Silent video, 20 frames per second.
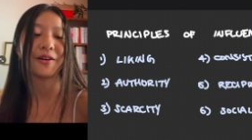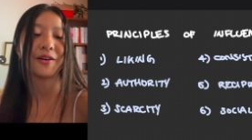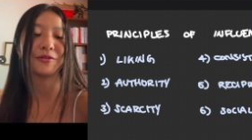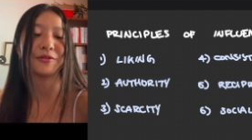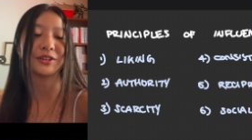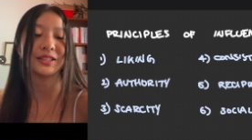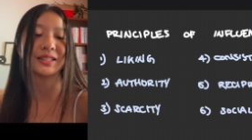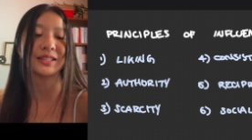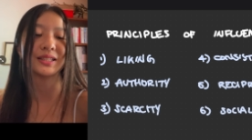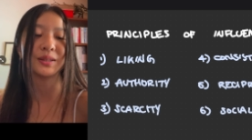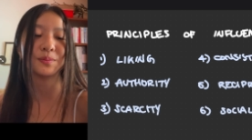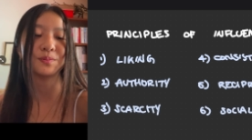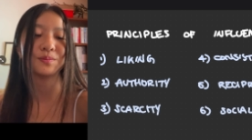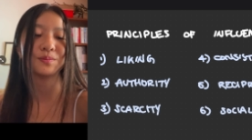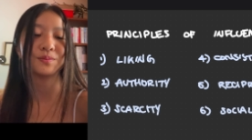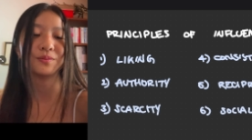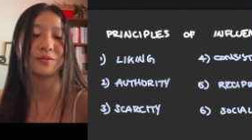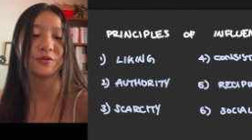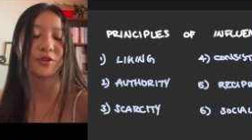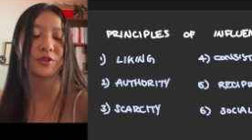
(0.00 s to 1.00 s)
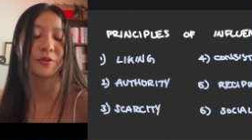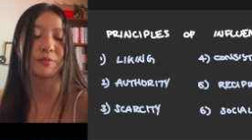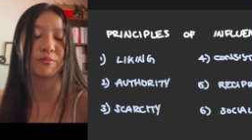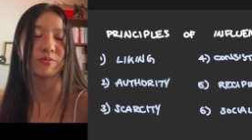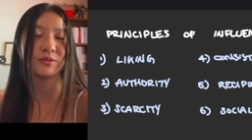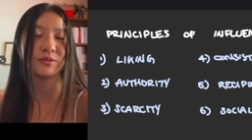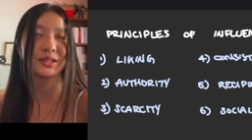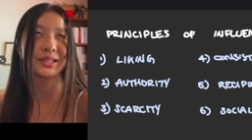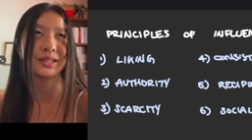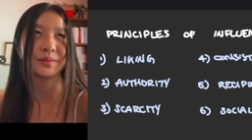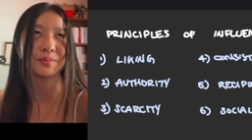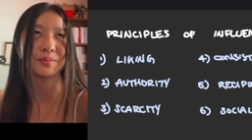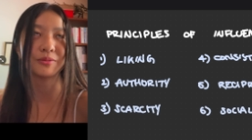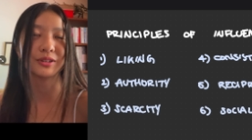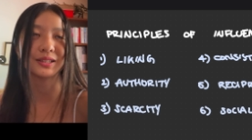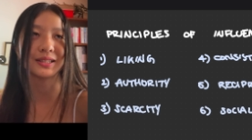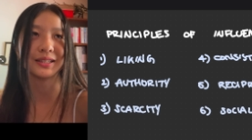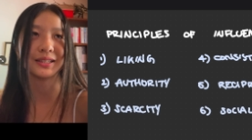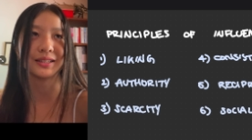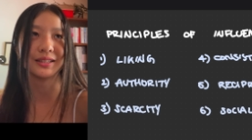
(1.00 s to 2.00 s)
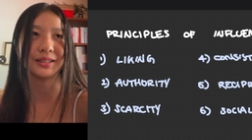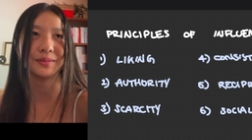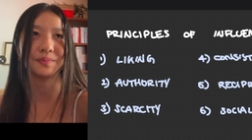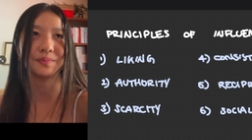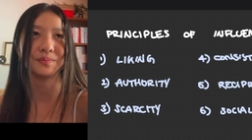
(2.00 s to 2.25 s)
reciprocity,